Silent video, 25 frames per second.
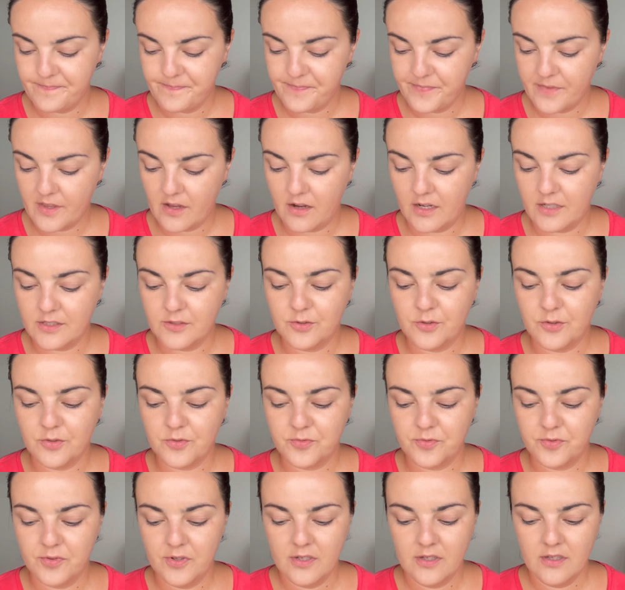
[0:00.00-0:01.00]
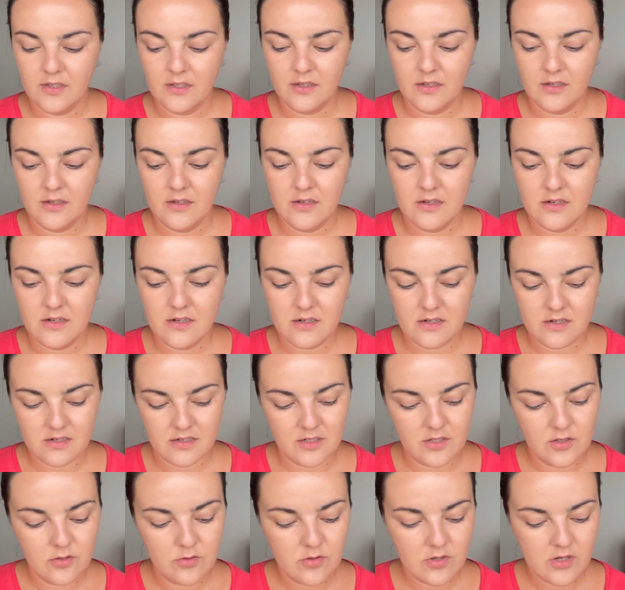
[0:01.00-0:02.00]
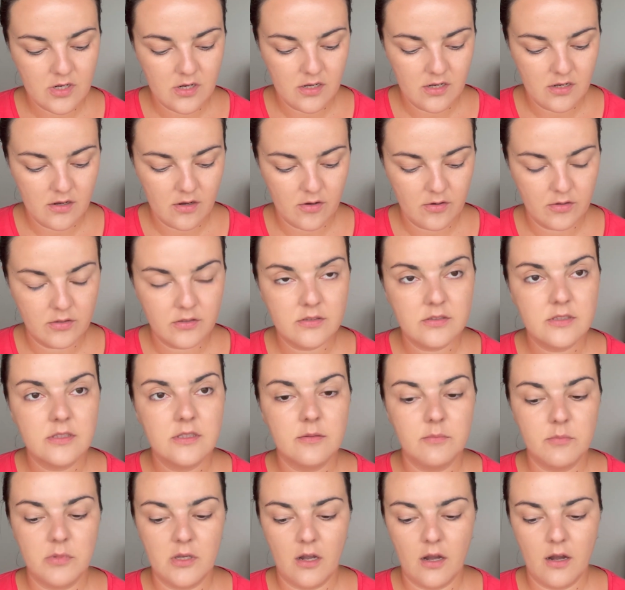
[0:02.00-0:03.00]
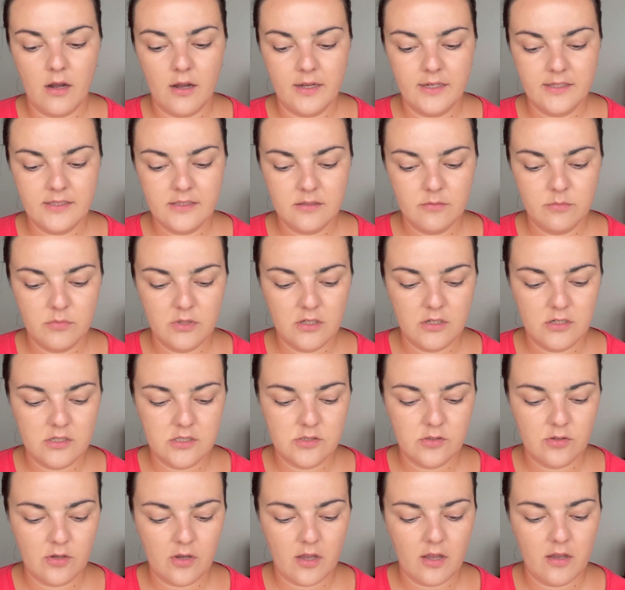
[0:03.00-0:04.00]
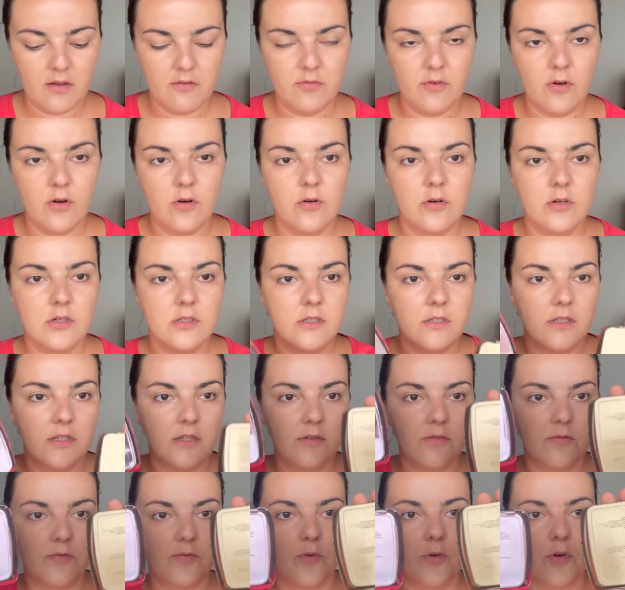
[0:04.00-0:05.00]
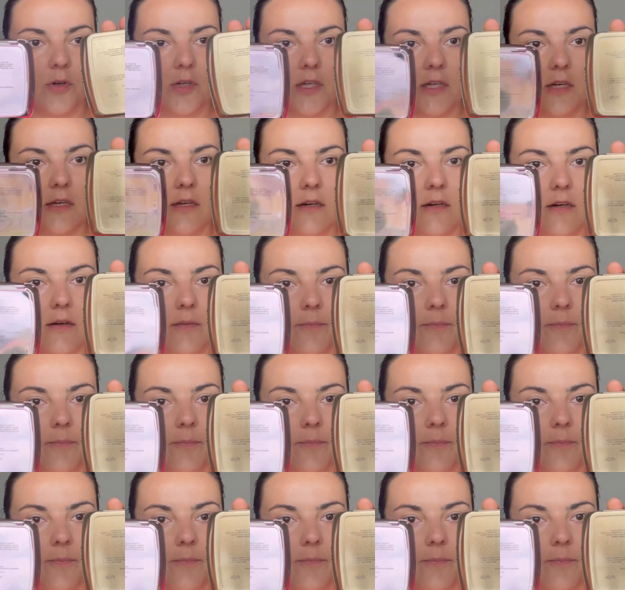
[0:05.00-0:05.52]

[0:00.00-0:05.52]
kind of look on the behind, because you have all the info here